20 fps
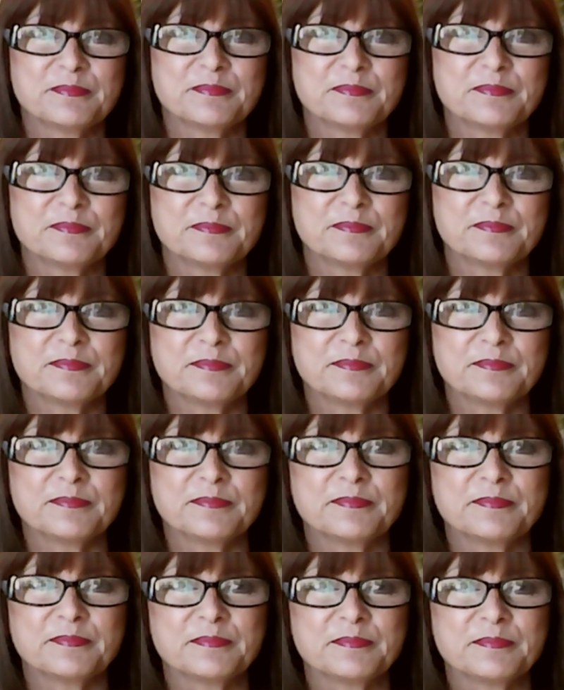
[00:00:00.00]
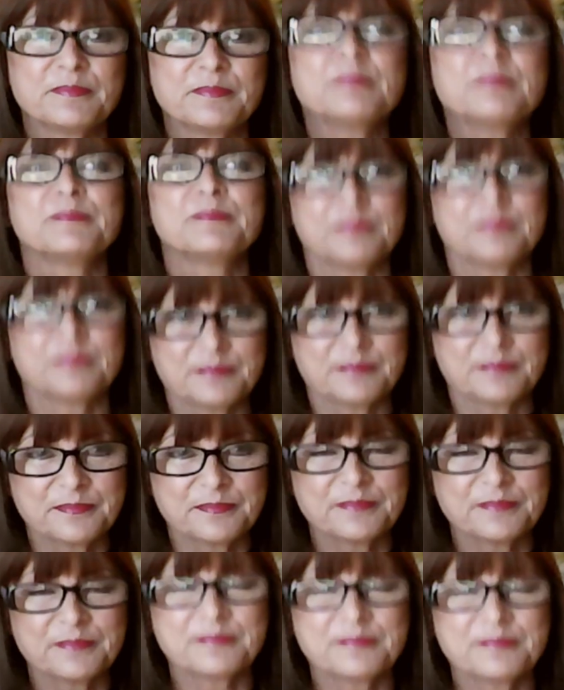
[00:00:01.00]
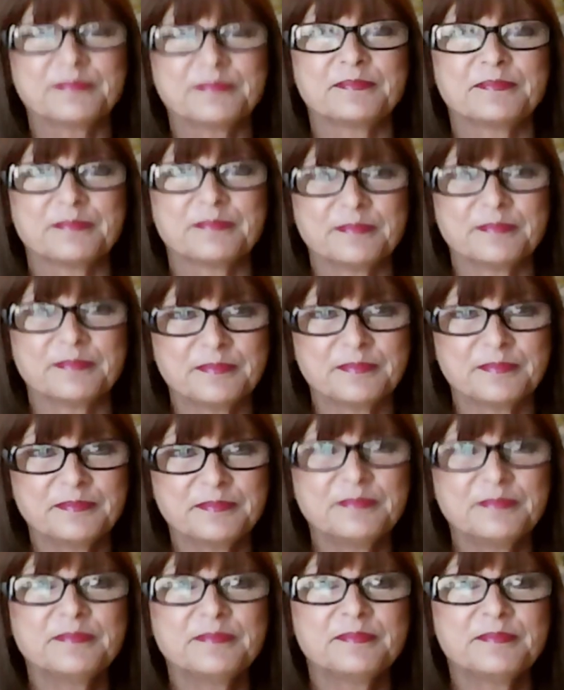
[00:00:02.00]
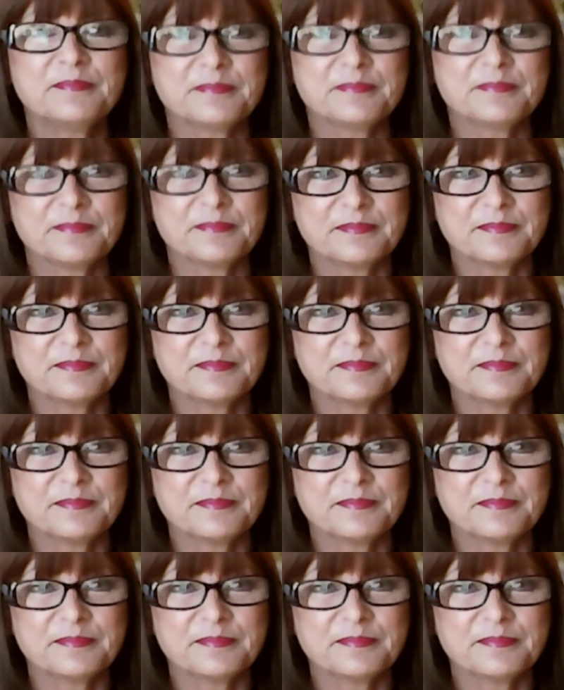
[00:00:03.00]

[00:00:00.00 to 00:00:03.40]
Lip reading: [no speech]